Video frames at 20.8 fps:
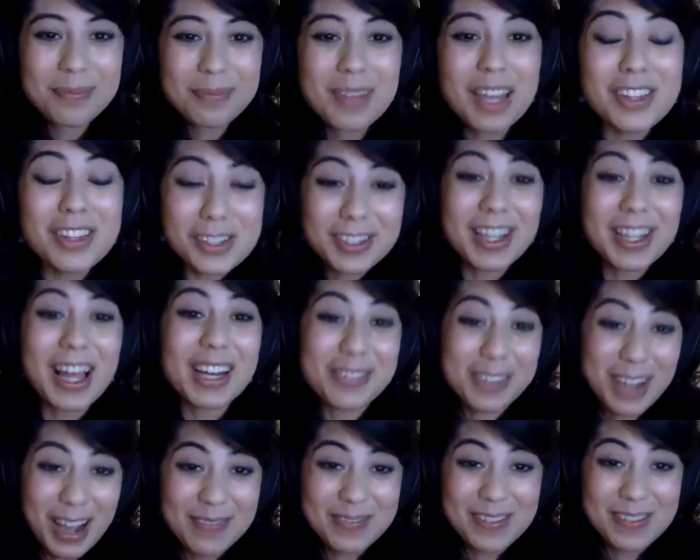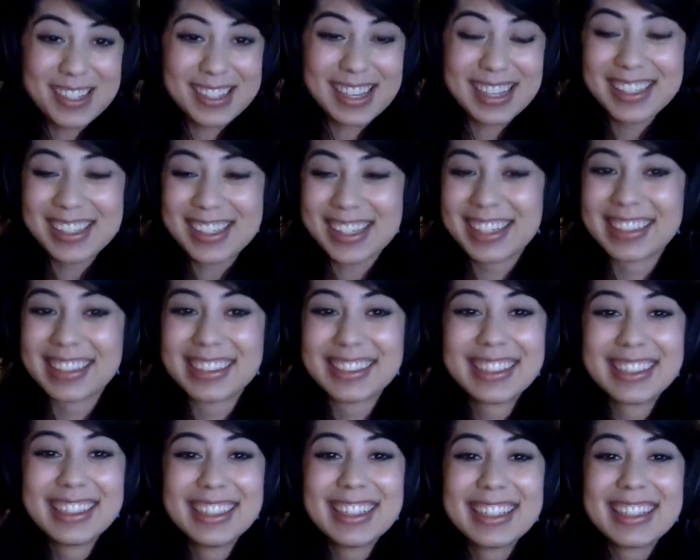There's a lot of conversation
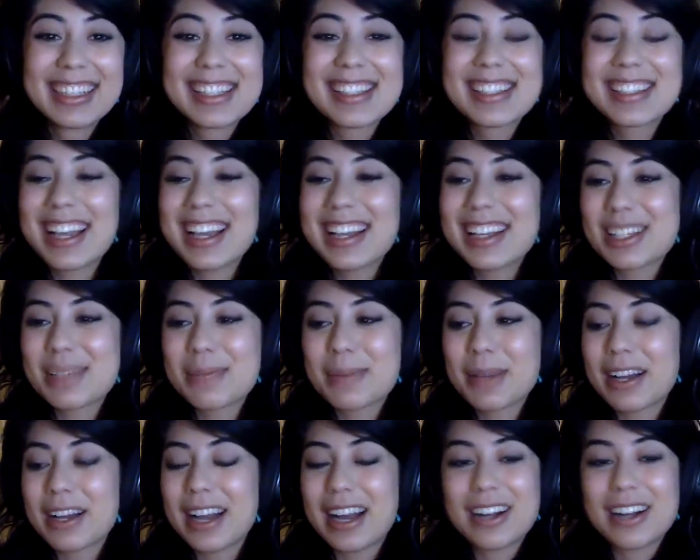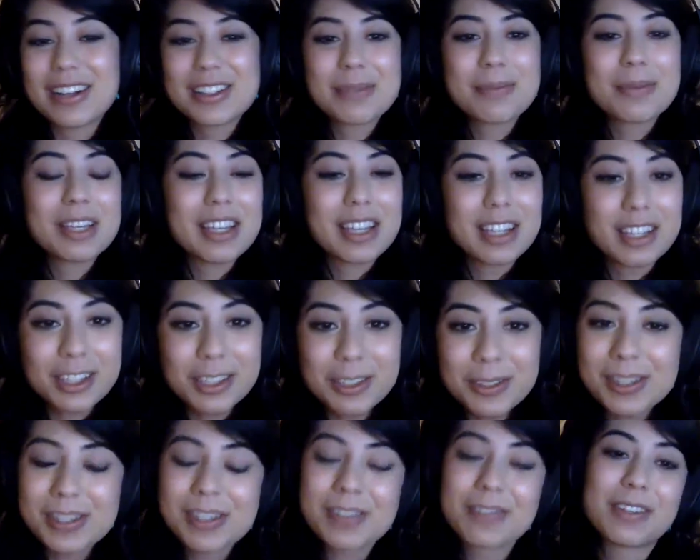these days about how to be
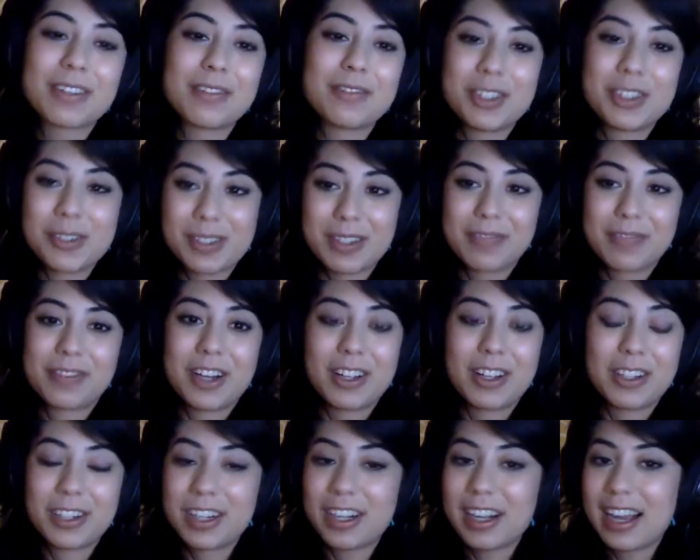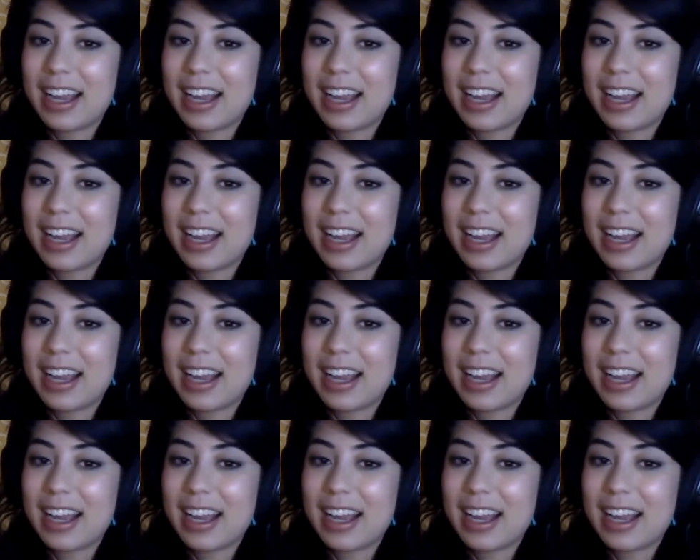inclusive of Jews of color.